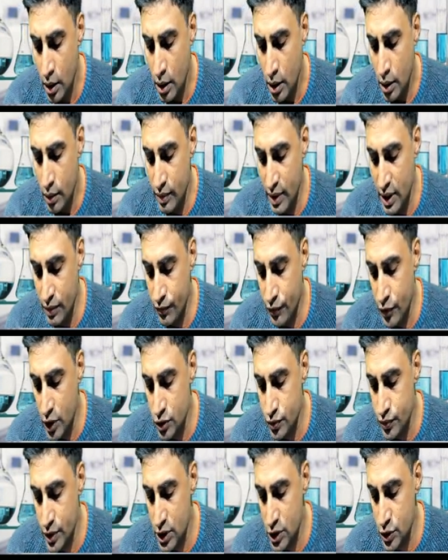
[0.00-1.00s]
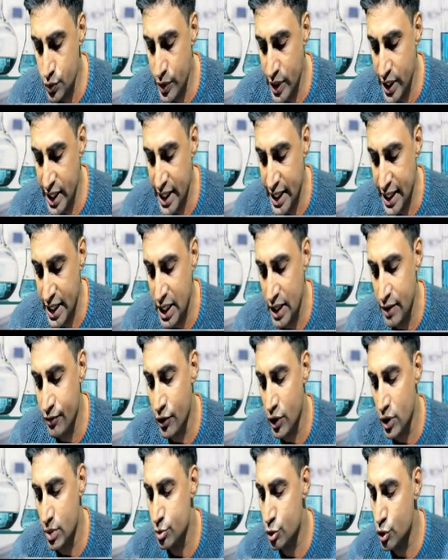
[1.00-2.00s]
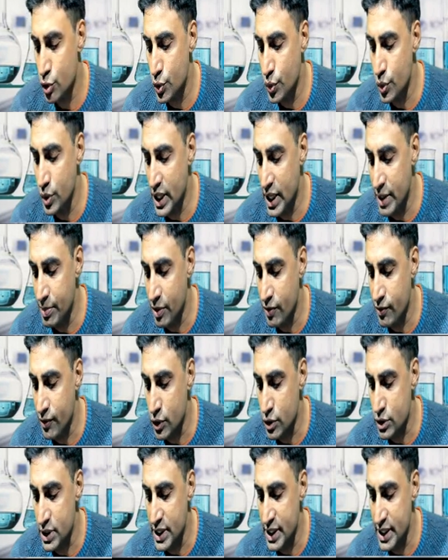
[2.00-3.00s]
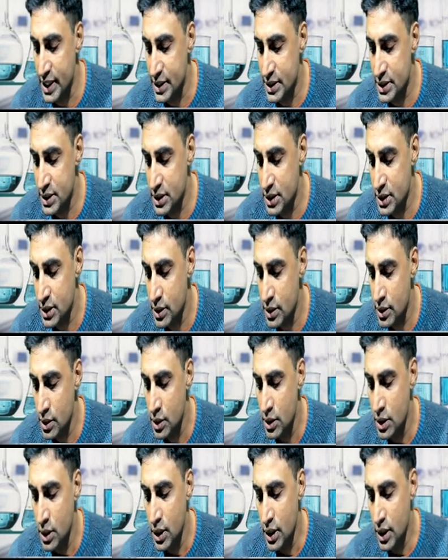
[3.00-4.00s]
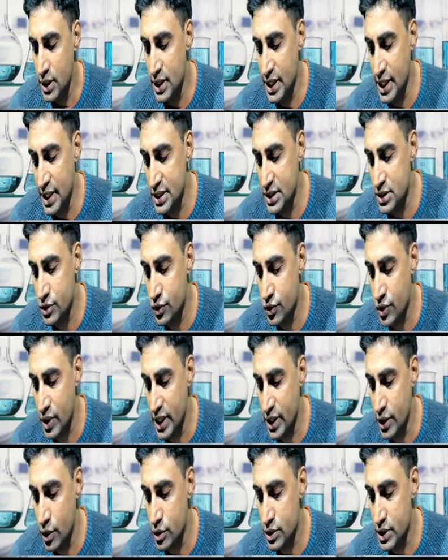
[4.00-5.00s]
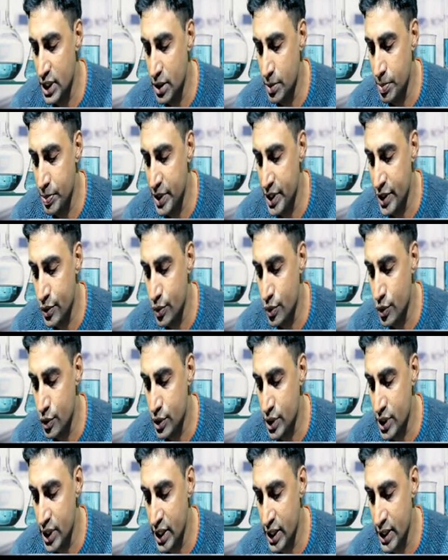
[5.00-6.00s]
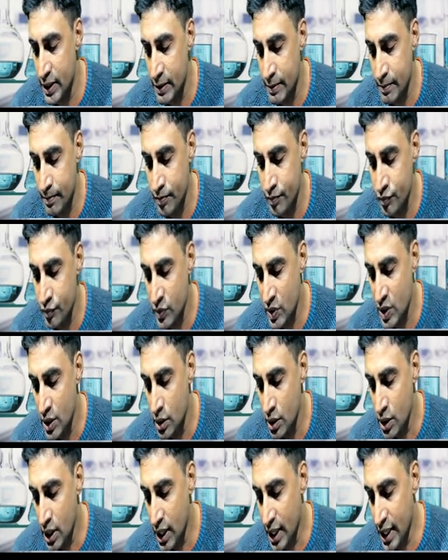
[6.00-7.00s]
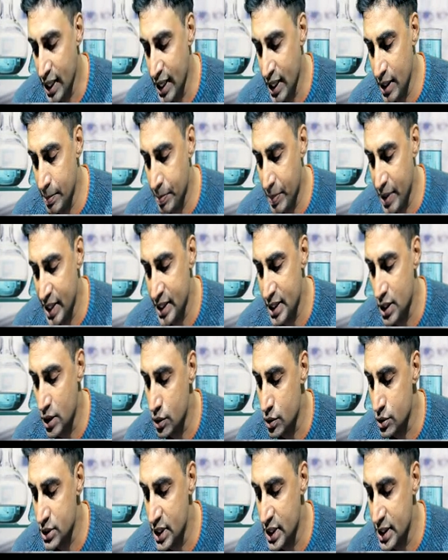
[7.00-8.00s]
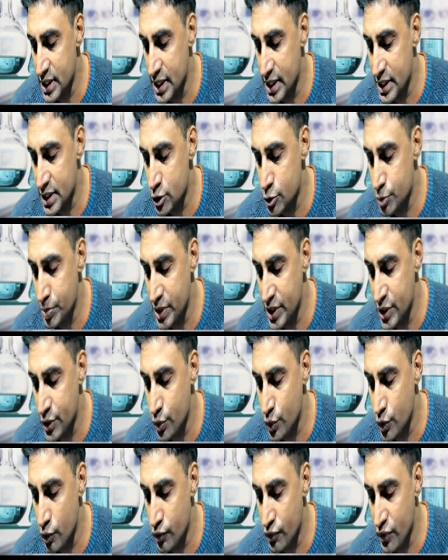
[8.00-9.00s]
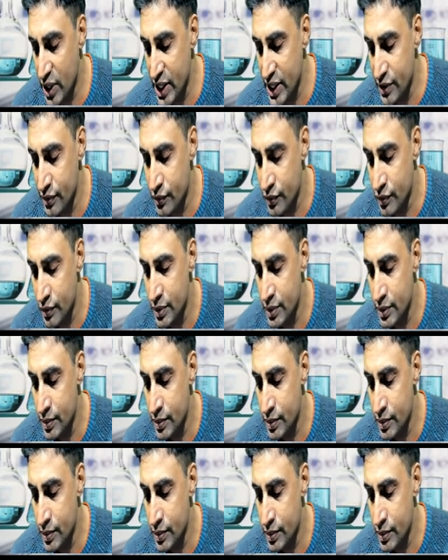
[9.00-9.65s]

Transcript: Well, phosphorus very readily forms 2 types of oxides, that is trioxide P2O3 and pentaoxide, that is P2O5.